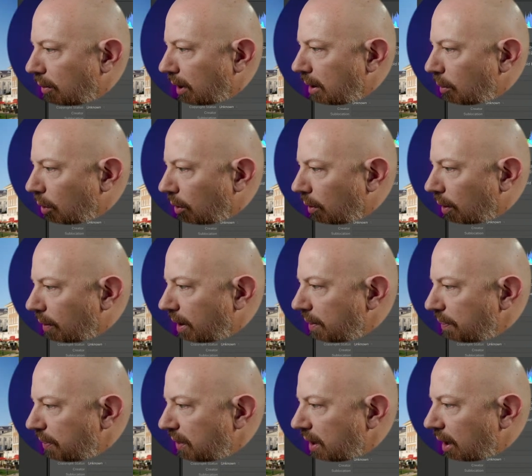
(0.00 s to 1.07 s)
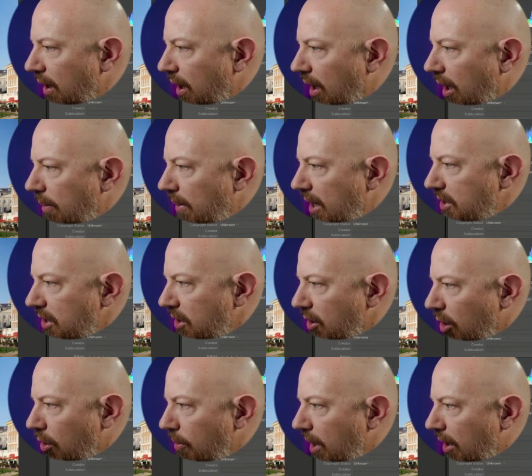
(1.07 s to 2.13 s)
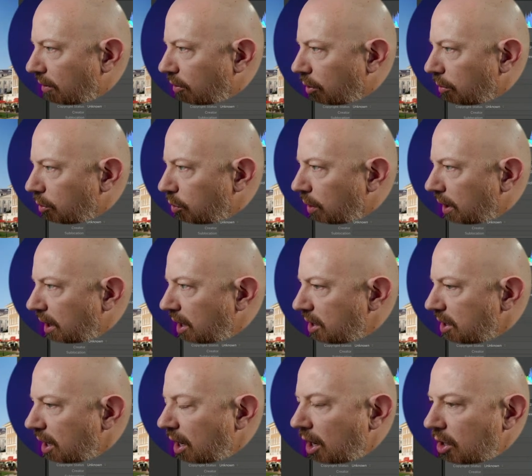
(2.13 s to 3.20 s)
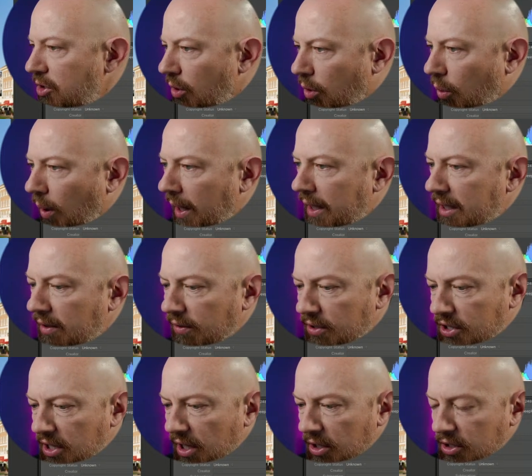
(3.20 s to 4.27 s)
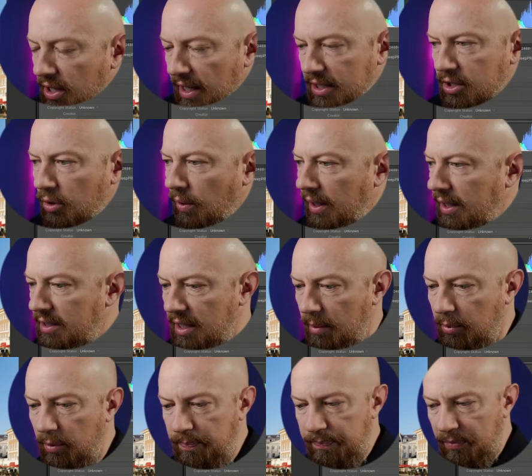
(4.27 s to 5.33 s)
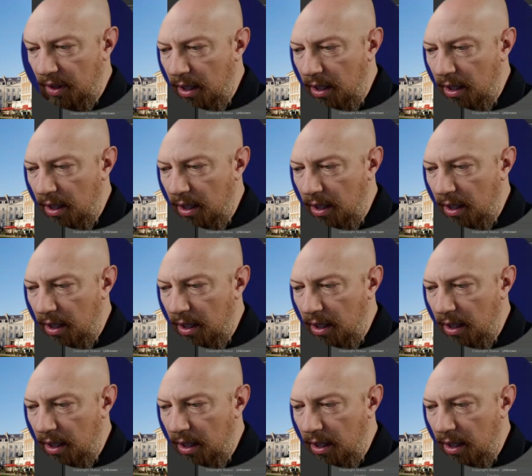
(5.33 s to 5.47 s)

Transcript: Keep going the wrong way. As I toggle back and forth between these. So quite a difference in there. So that's a great example.